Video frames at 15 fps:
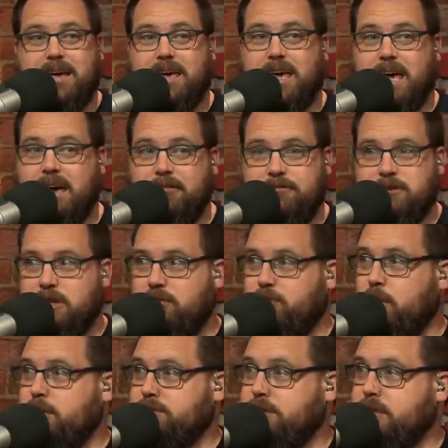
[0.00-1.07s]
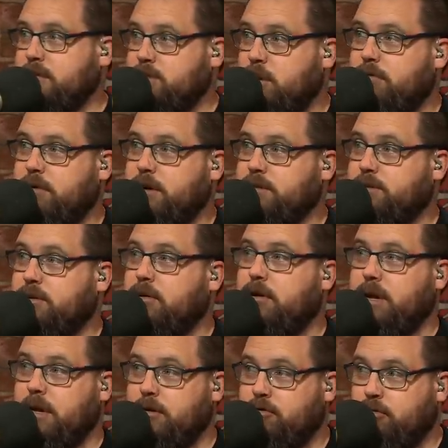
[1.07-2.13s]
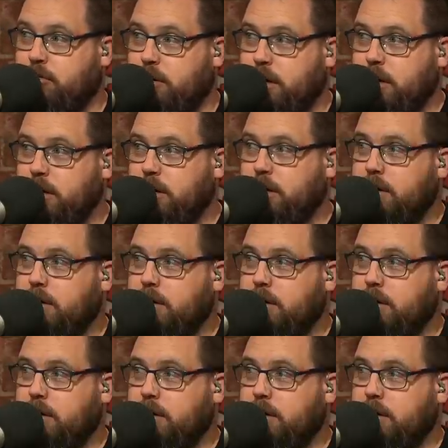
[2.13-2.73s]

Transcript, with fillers: if Jeff Wilson gets over his current injury,